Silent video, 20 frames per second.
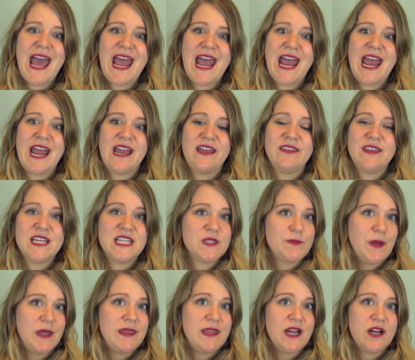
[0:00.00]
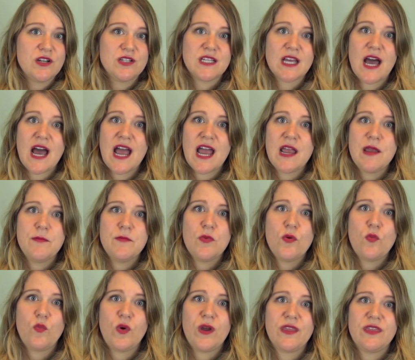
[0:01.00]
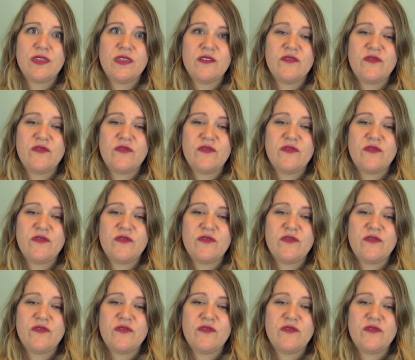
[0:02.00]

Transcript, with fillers: and they spend their time with